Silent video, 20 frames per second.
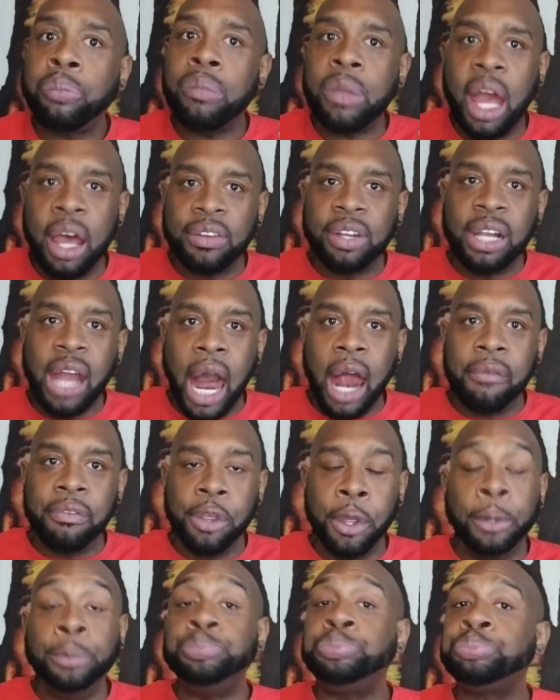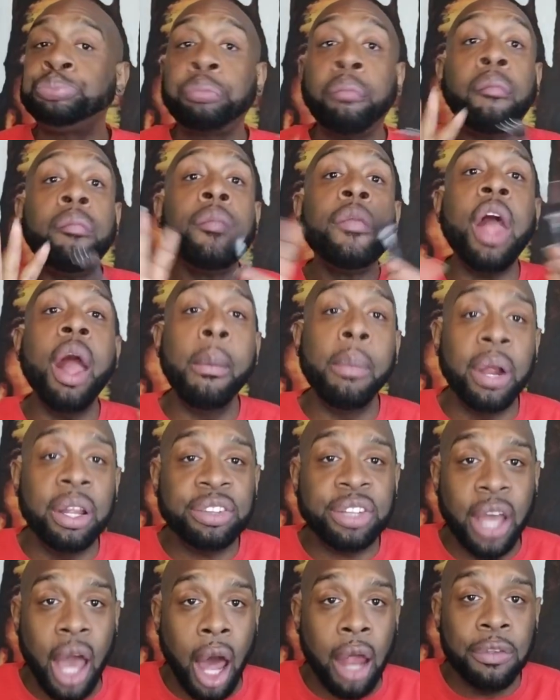There's a lot of you. I'm going to
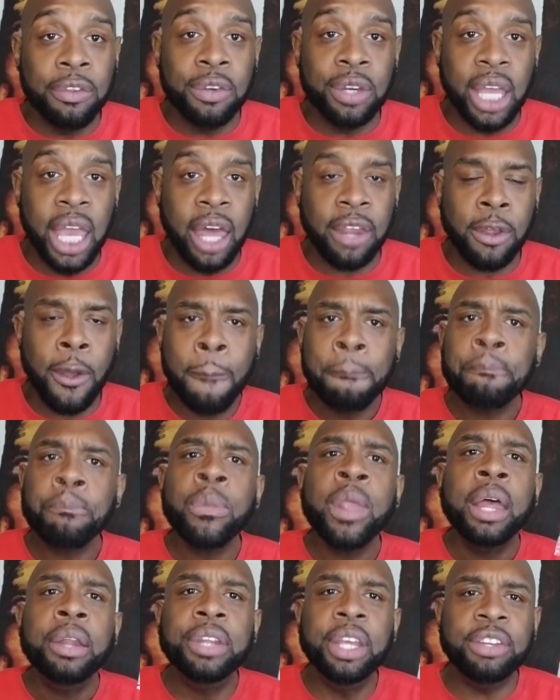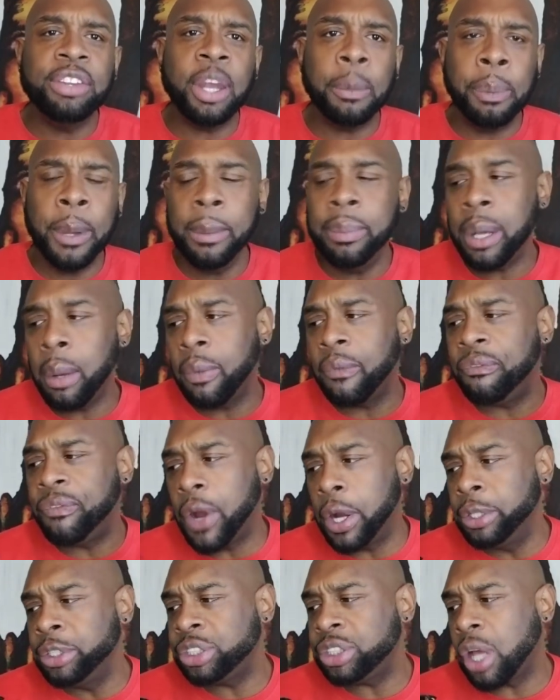say all you together. These are the people that were
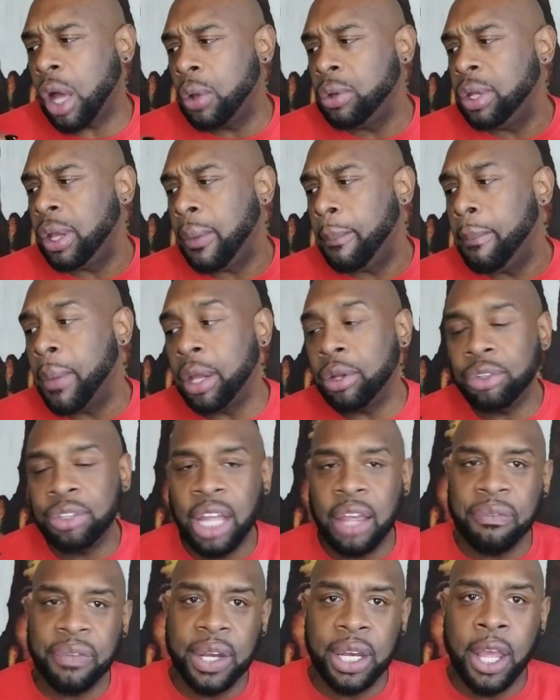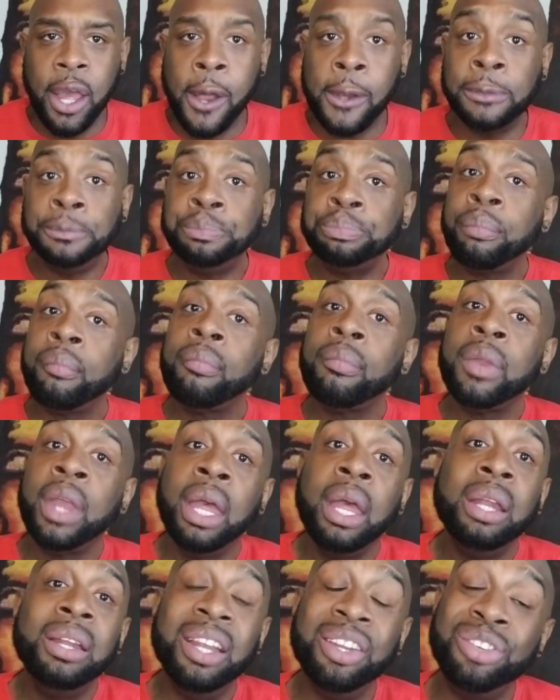first on the Mother's Day video
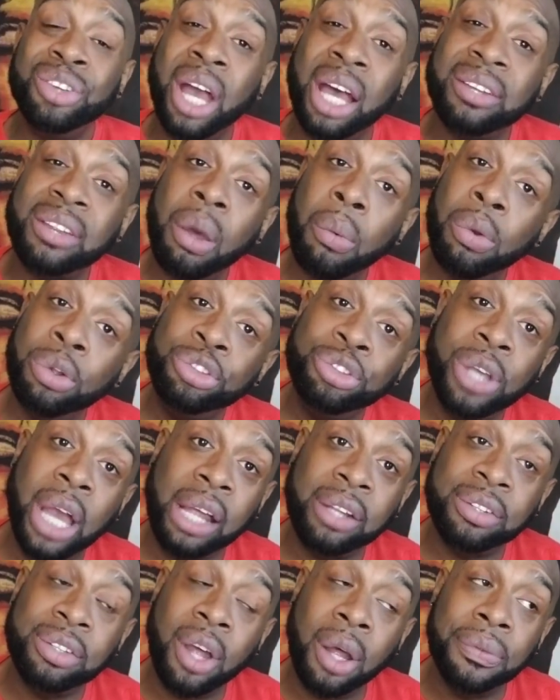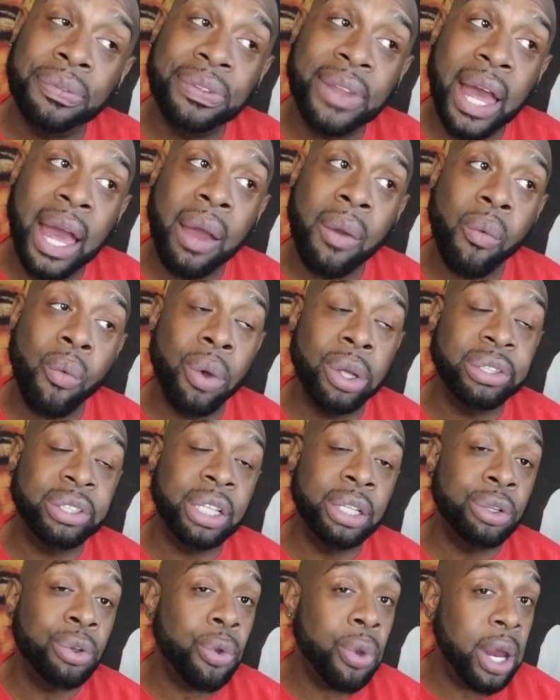that you guys, I want you guys to know, that was
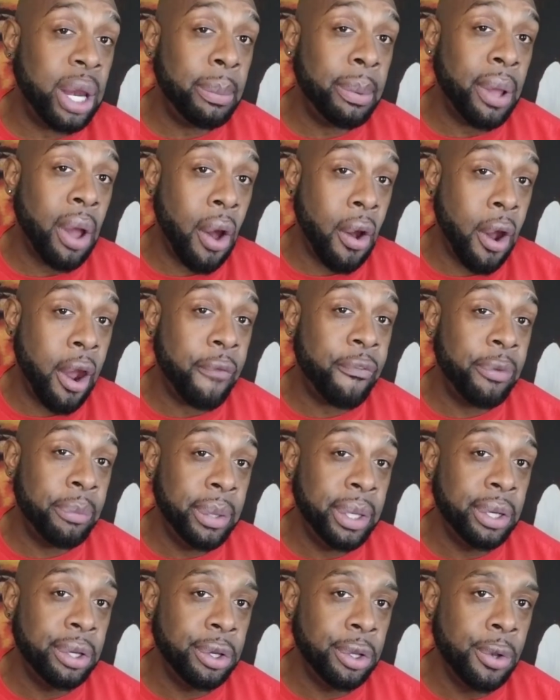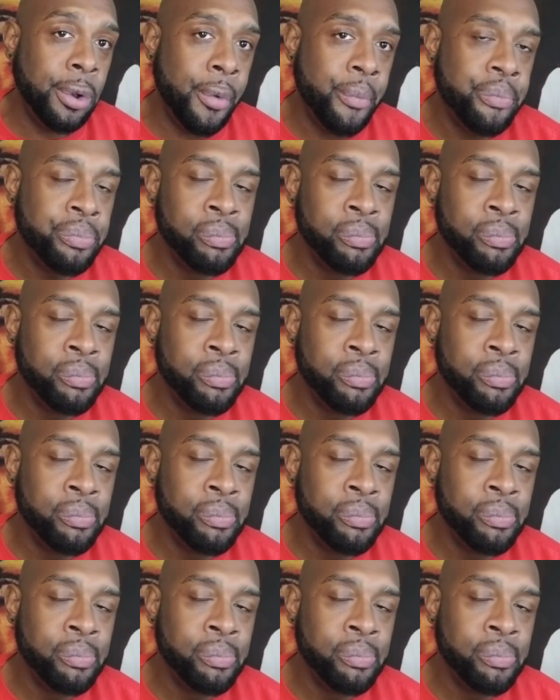incredibly hard for me to do.